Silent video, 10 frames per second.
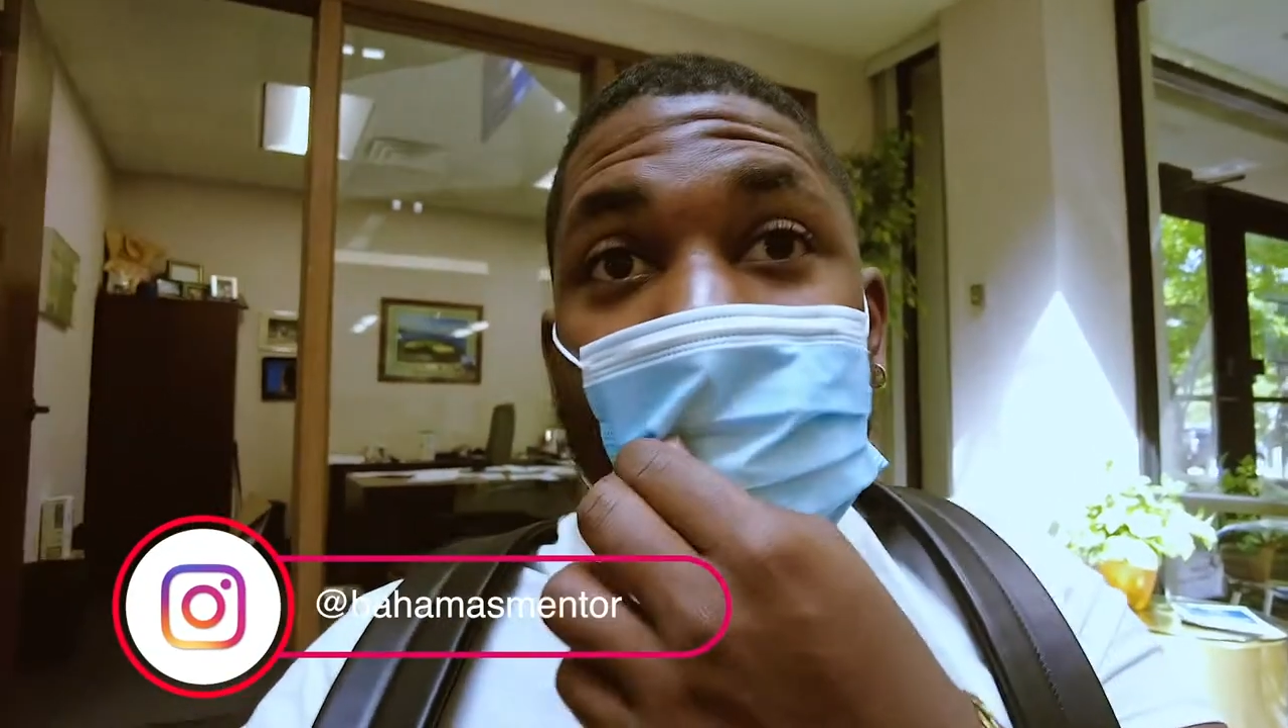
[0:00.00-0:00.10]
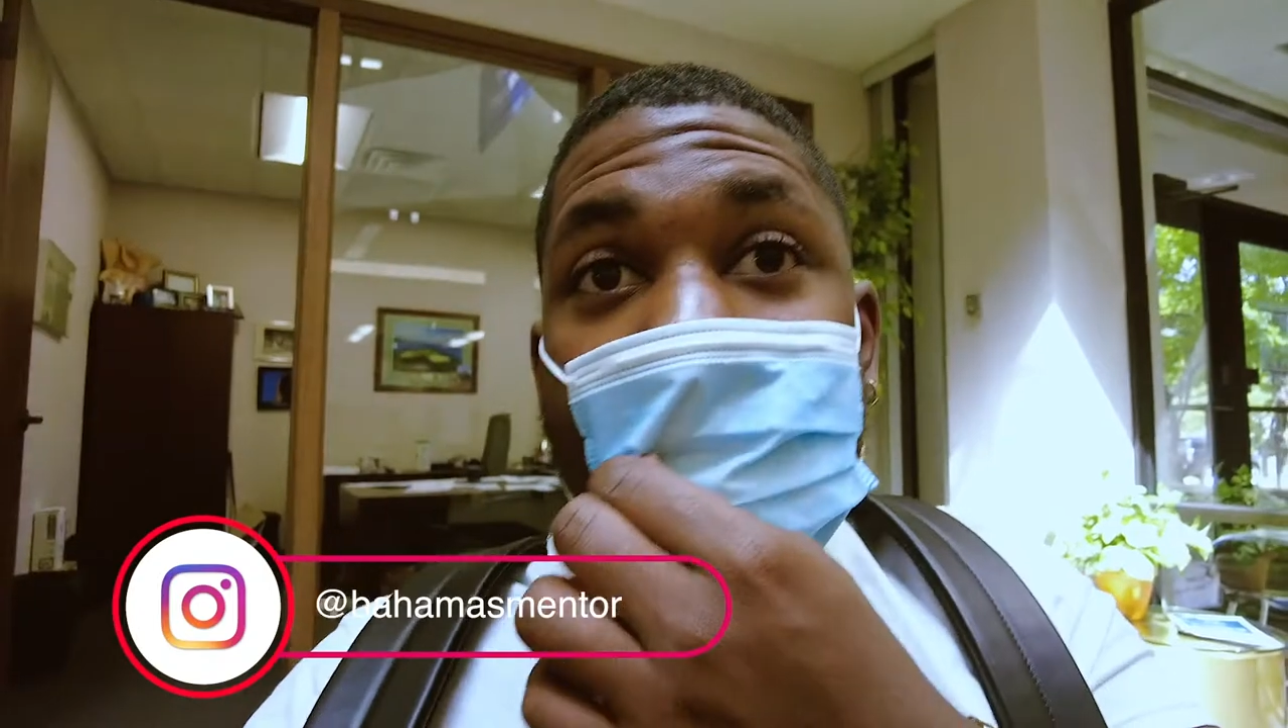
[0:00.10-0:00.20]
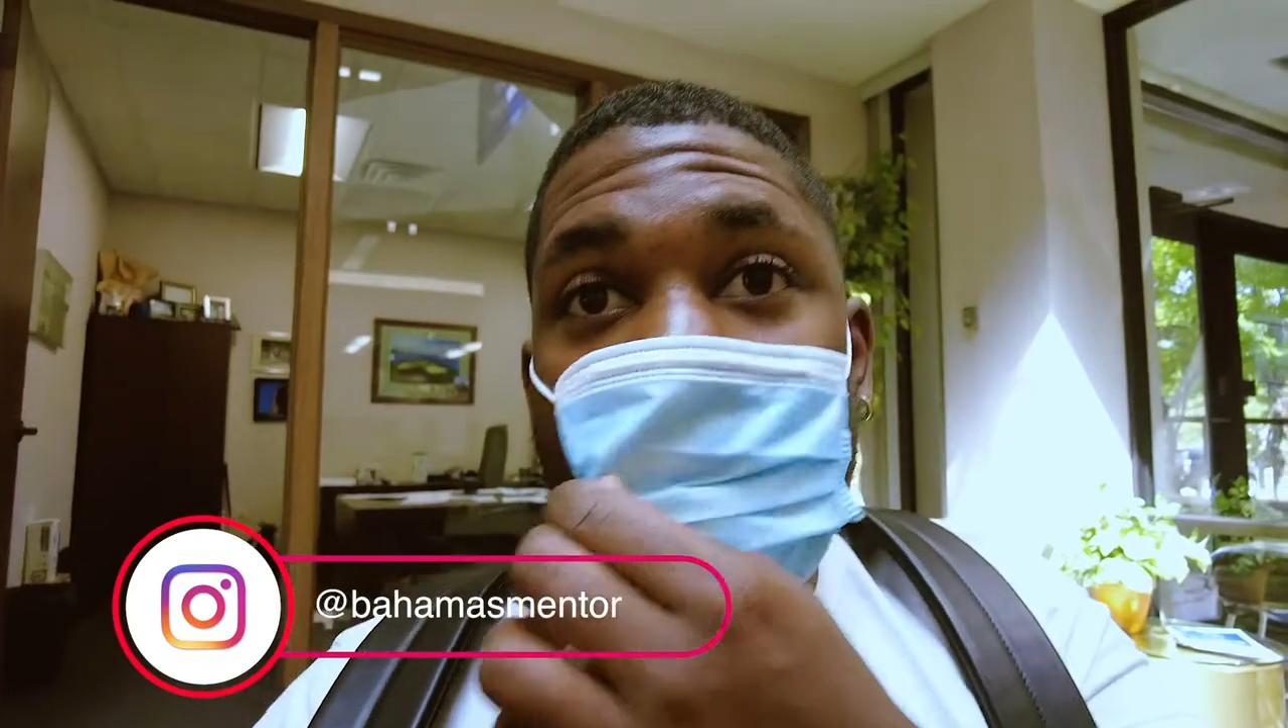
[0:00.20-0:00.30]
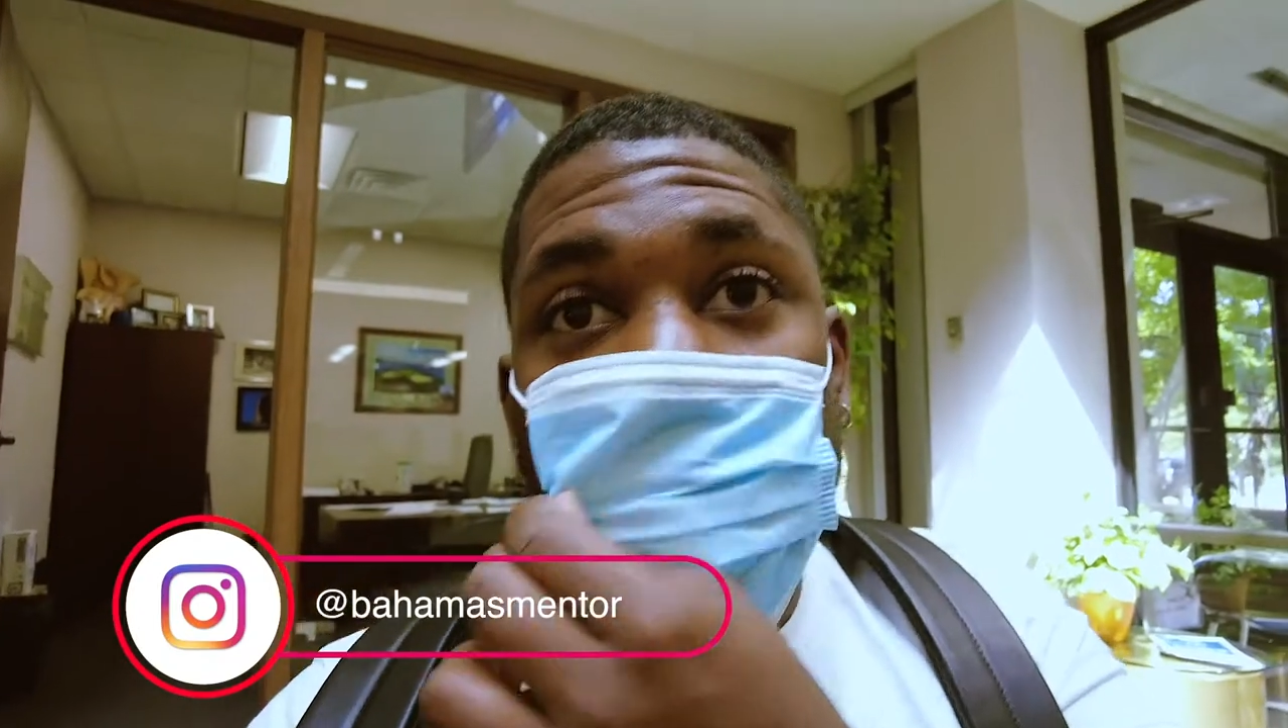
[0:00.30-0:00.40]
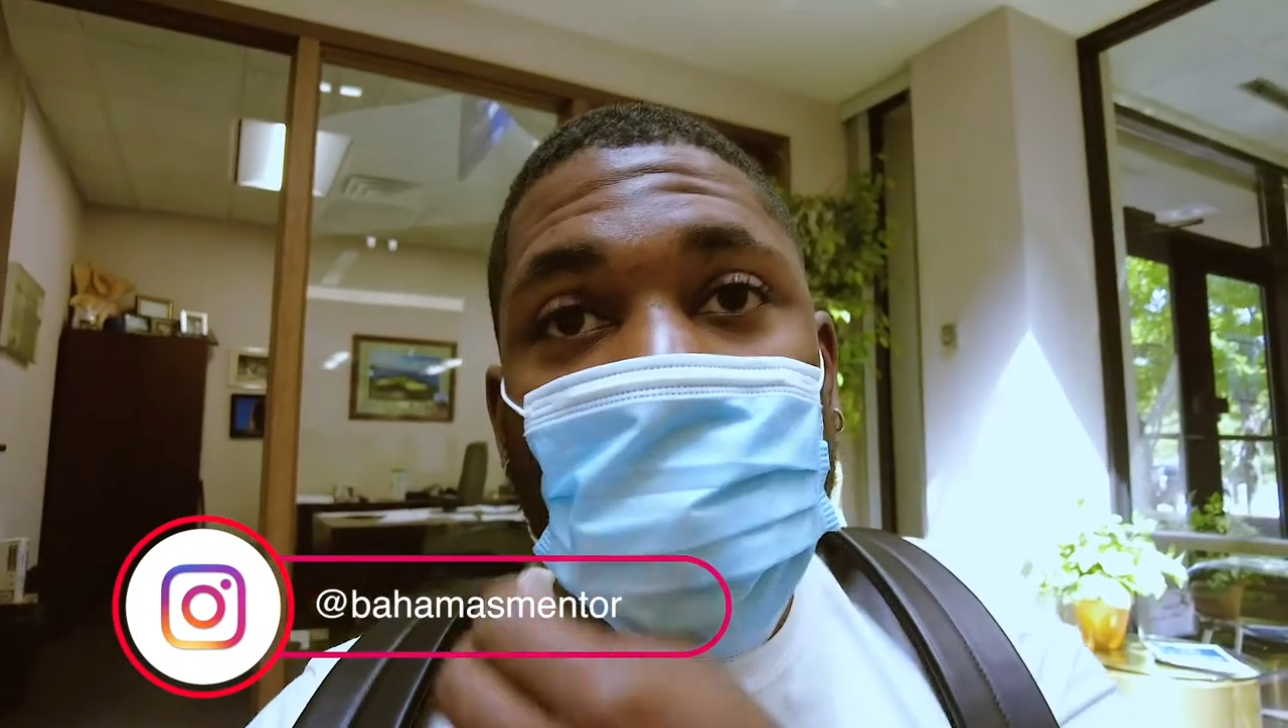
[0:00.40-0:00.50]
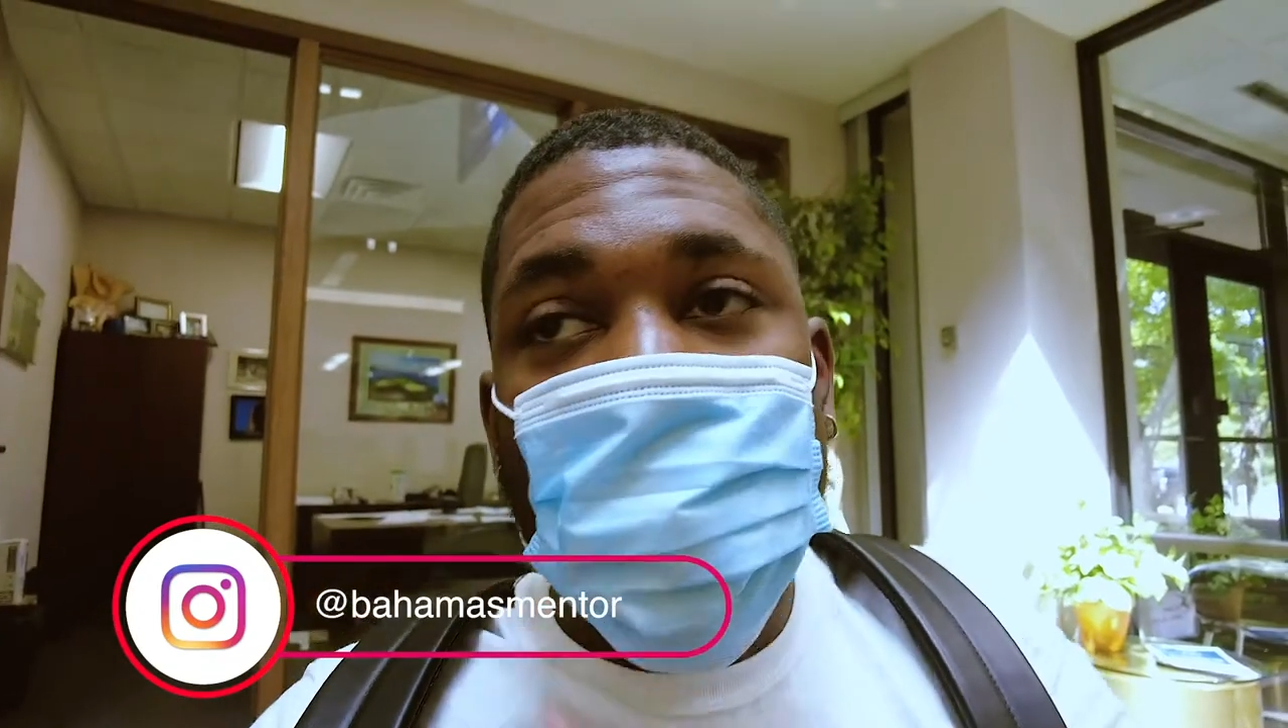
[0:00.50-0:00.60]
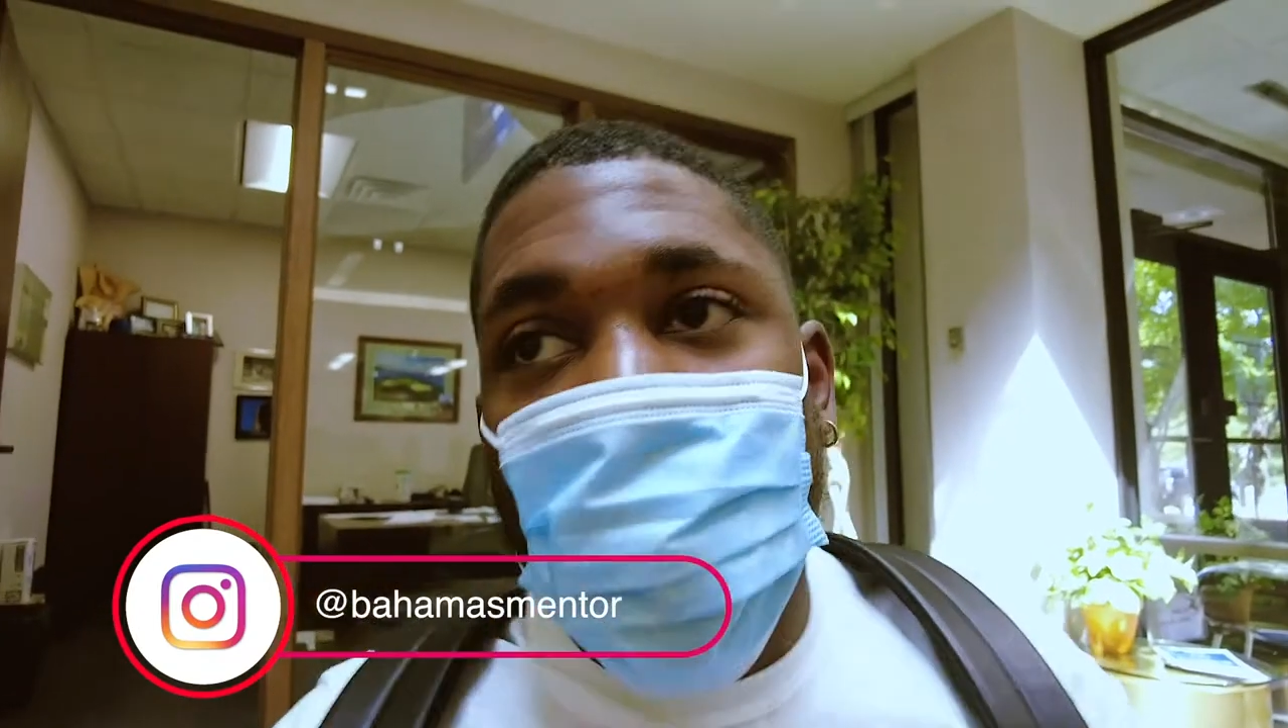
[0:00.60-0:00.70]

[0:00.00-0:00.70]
I picked up